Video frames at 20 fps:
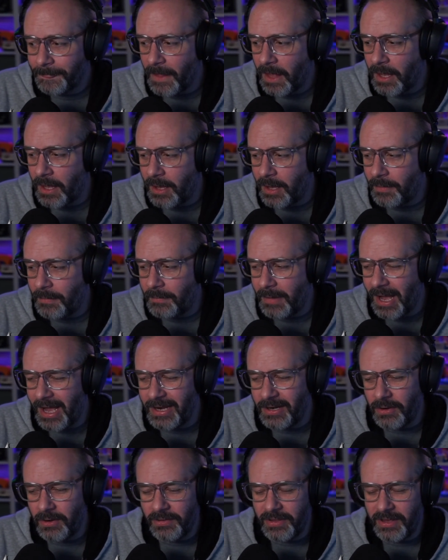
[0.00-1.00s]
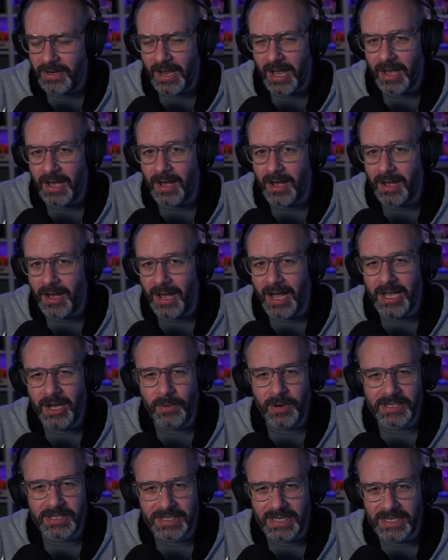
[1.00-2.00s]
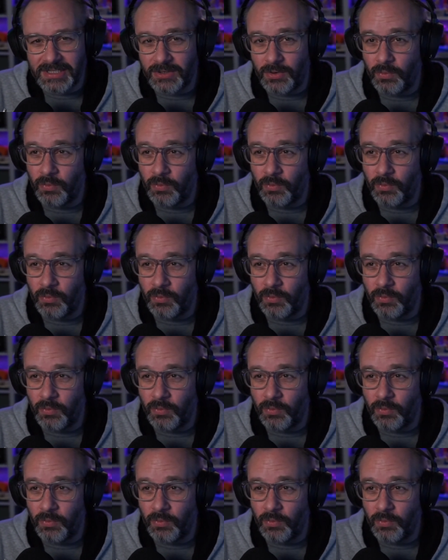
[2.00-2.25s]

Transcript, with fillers: Um, I know that uh, iOS has a